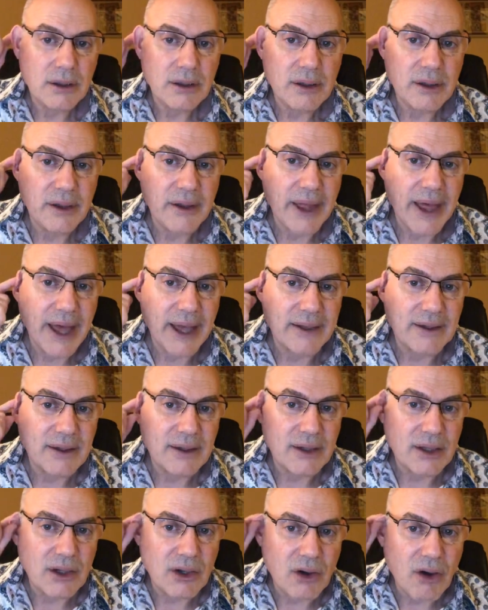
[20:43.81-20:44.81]
That
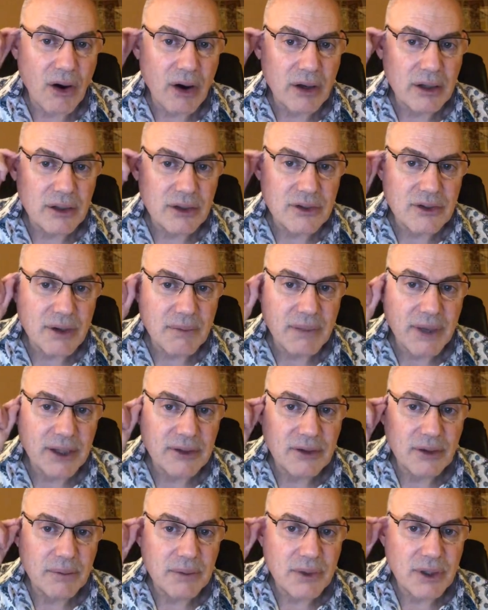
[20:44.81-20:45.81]
the cartilage that
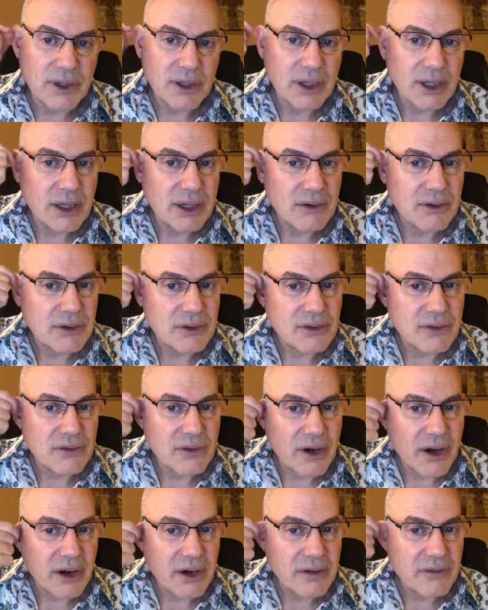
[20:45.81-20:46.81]
makes up your ear is
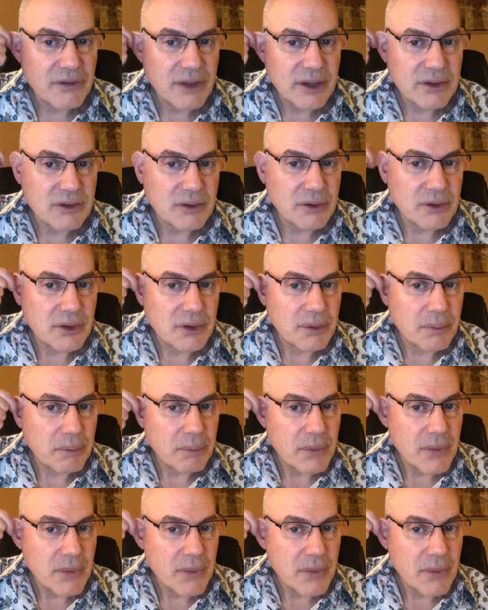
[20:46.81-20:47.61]
very flexible.